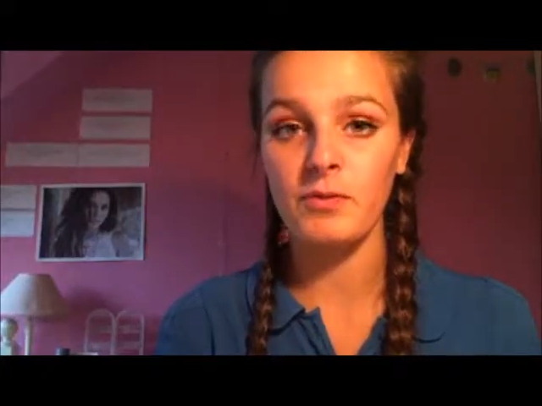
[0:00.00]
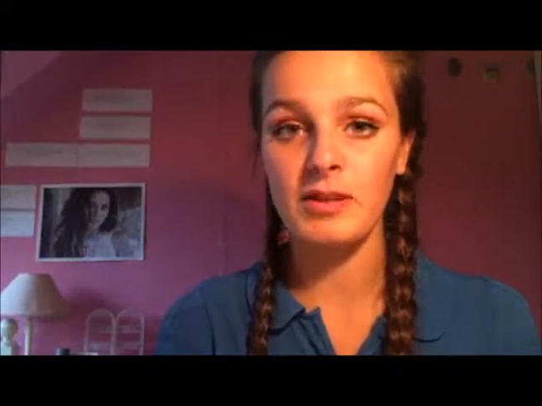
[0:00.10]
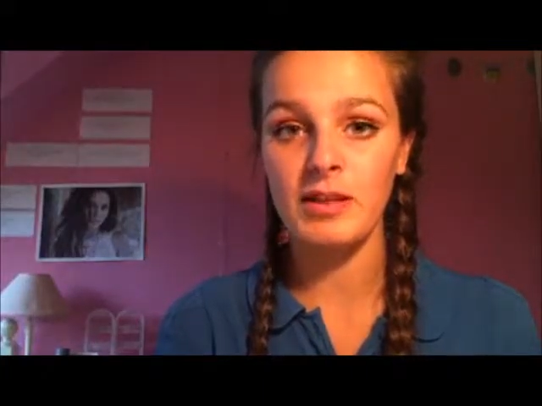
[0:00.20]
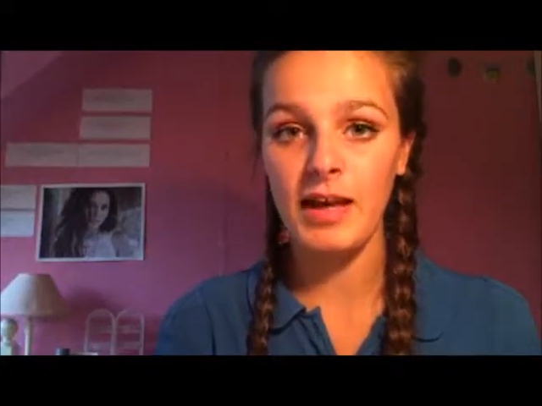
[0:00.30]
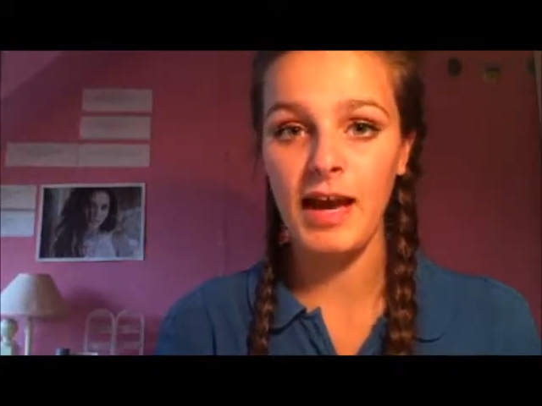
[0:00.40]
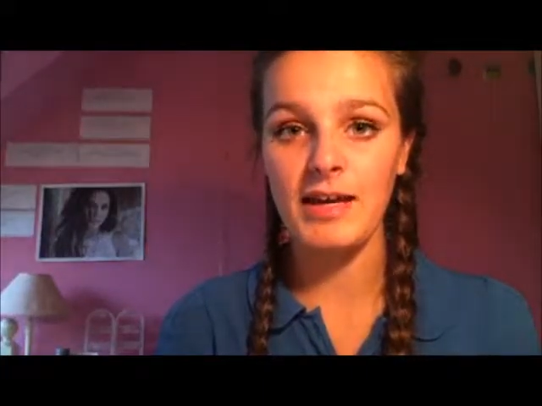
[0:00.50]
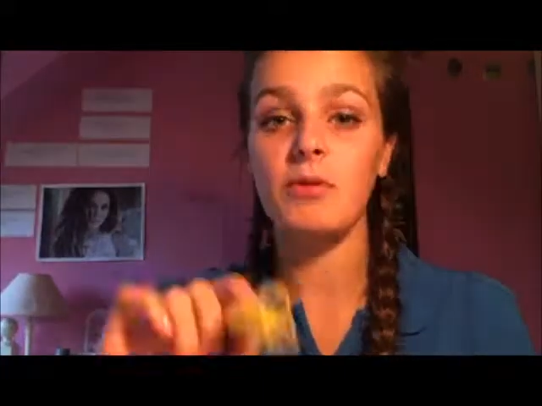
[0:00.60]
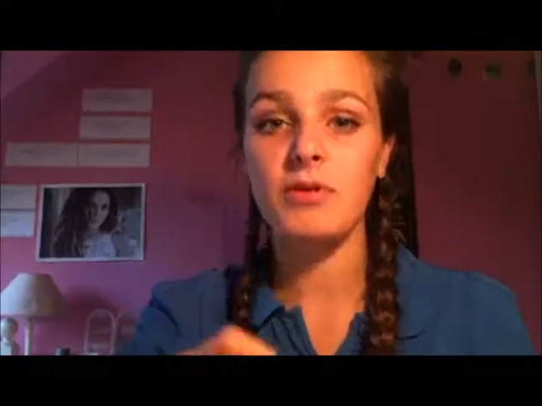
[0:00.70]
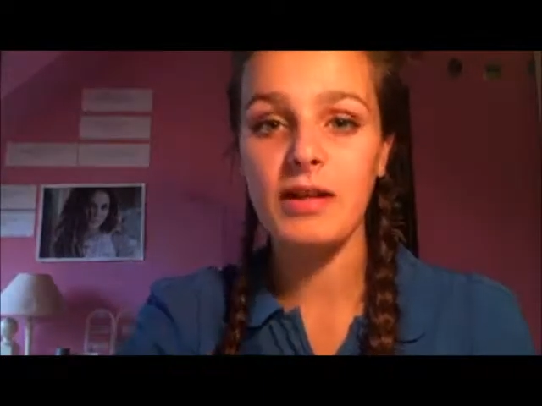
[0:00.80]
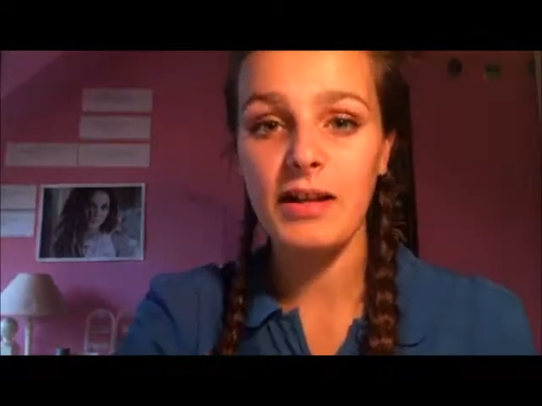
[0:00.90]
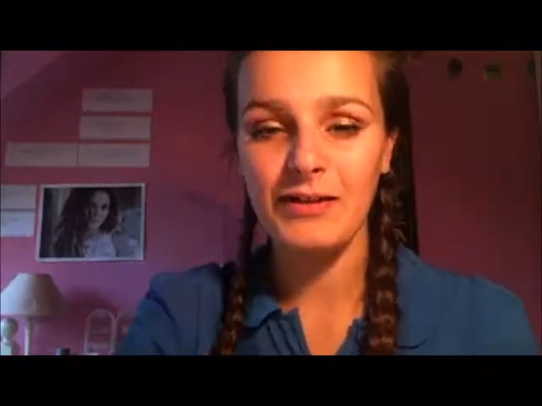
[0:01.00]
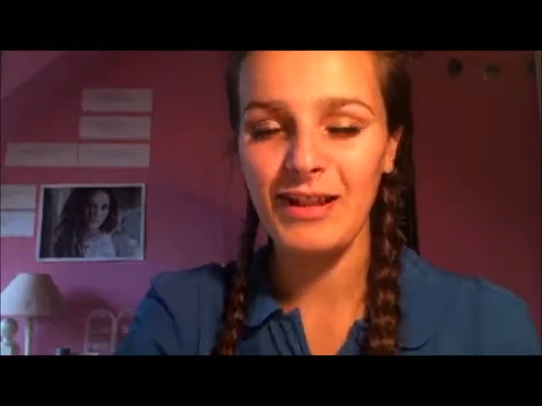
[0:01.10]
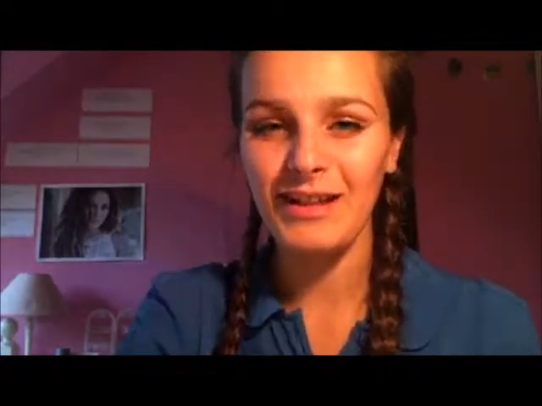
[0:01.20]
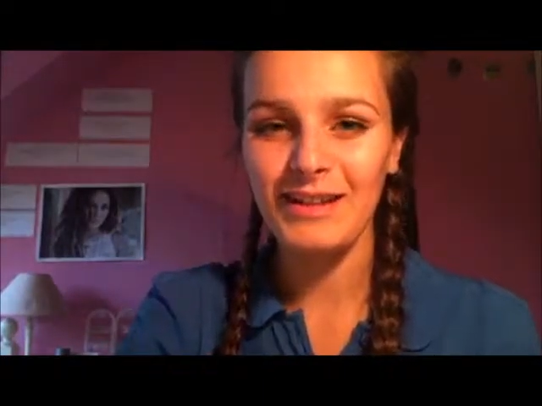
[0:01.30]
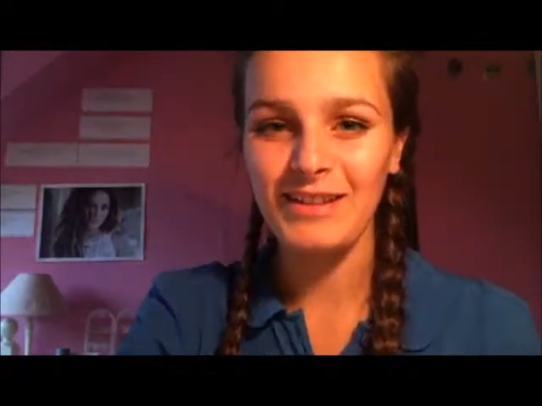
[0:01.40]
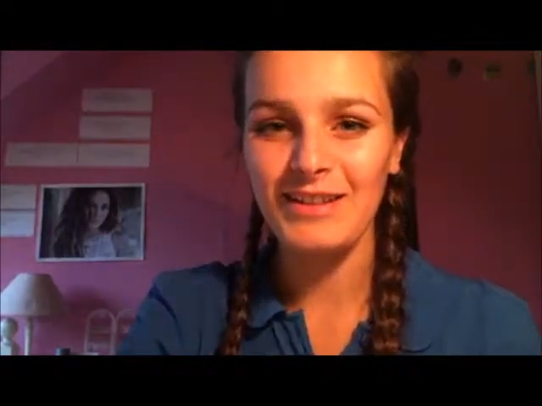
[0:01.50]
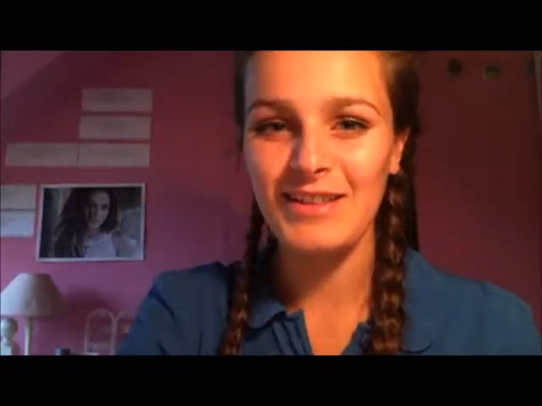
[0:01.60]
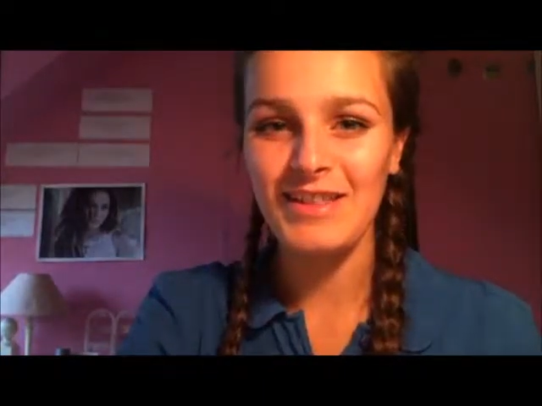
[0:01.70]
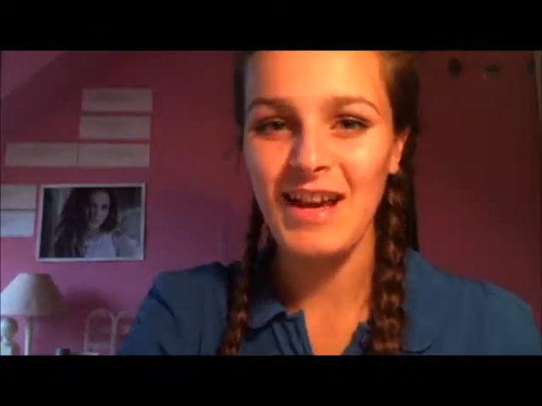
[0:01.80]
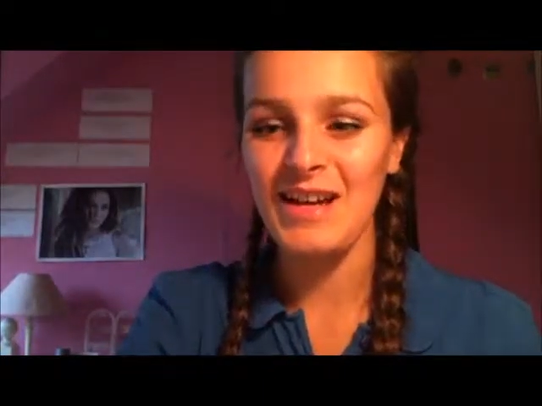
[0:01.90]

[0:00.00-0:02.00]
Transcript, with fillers: for me to get because I live in England.